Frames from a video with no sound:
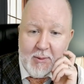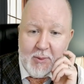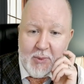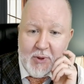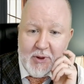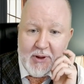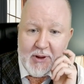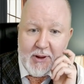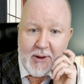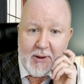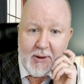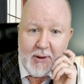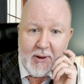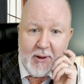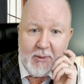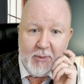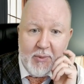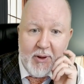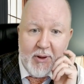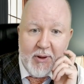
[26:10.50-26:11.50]

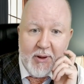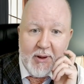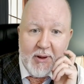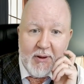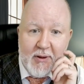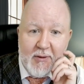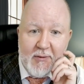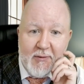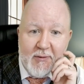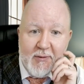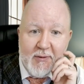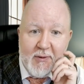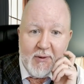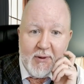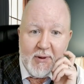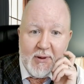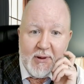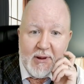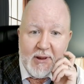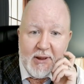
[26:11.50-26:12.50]
particularly in paragraph
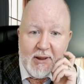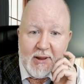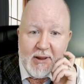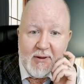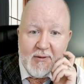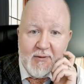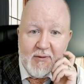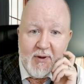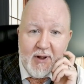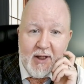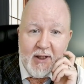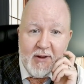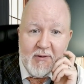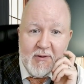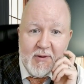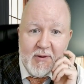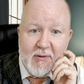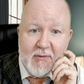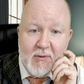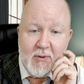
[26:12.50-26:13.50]
65
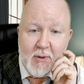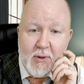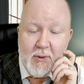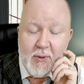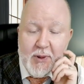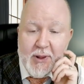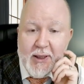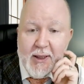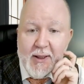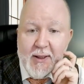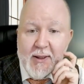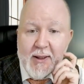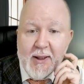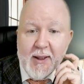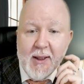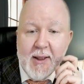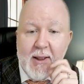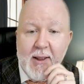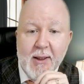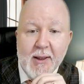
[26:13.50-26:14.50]
and following,
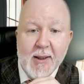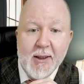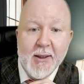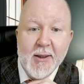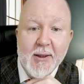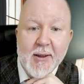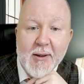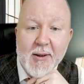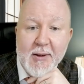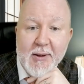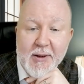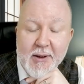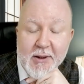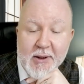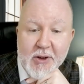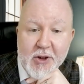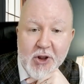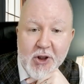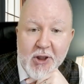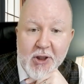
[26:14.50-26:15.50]
the
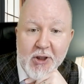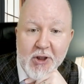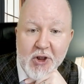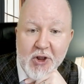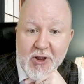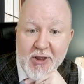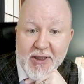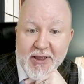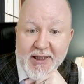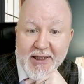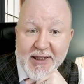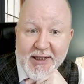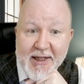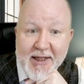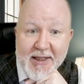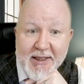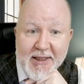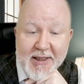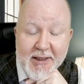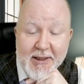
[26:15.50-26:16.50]
judge is
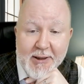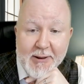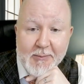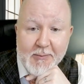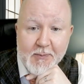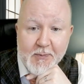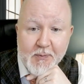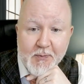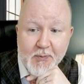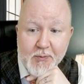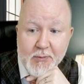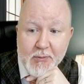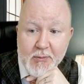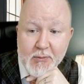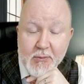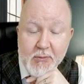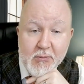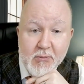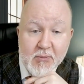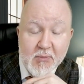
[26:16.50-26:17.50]
discussing
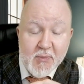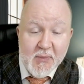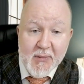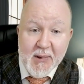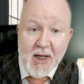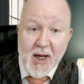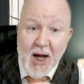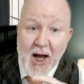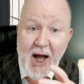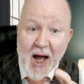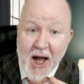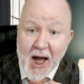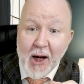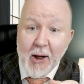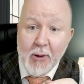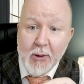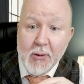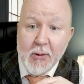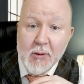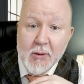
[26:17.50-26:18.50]

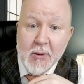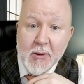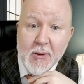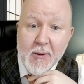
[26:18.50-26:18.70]
how